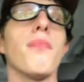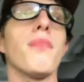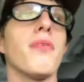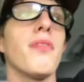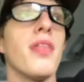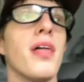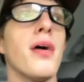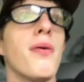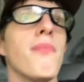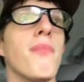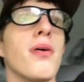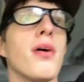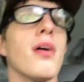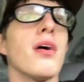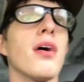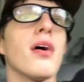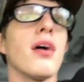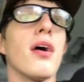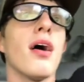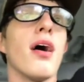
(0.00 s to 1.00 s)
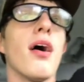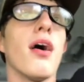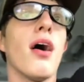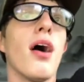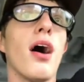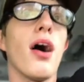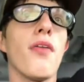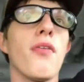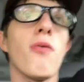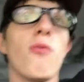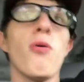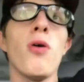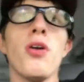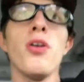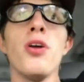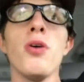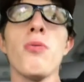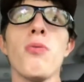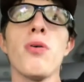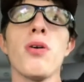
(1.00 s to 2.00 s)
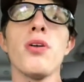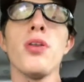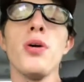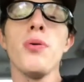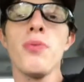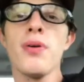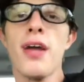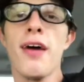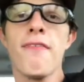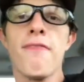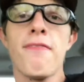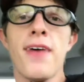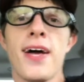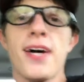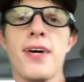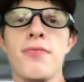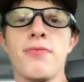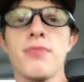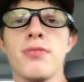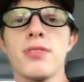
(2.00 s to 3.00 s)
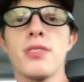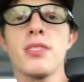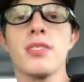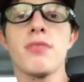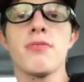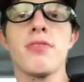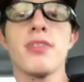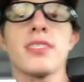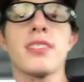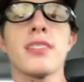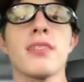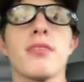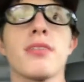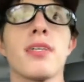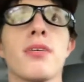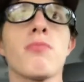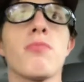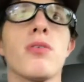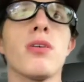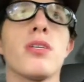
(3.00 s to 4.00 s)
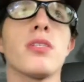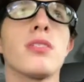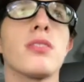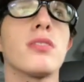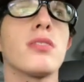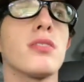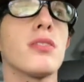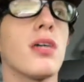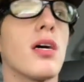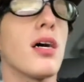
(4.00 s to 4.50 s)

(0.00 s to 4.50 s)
Then a new one I found recently was